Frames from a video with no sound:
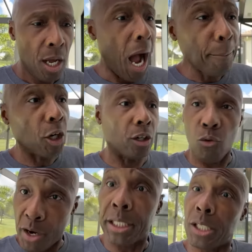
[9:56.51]
I'm going to
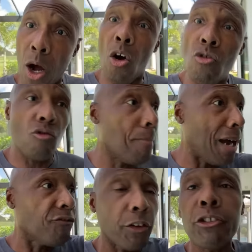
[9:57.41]
rent to own
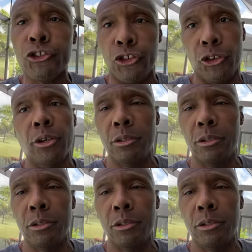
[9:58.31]
my furniture.